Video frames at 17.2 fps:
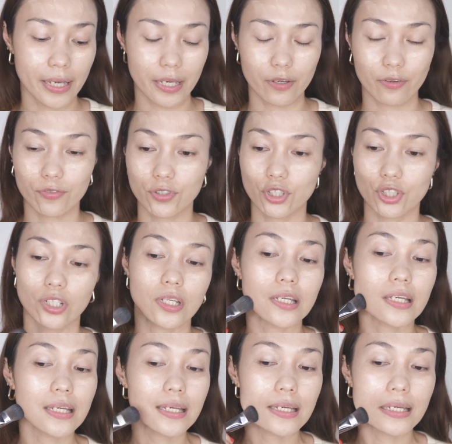if
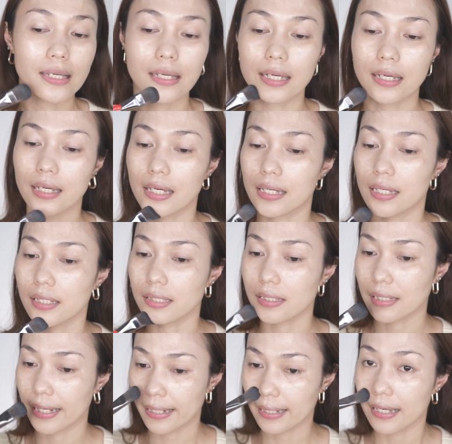she
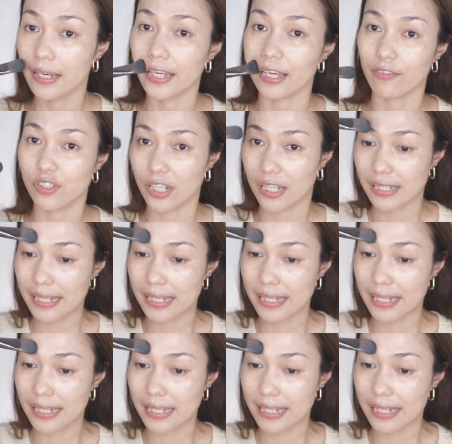is like, if she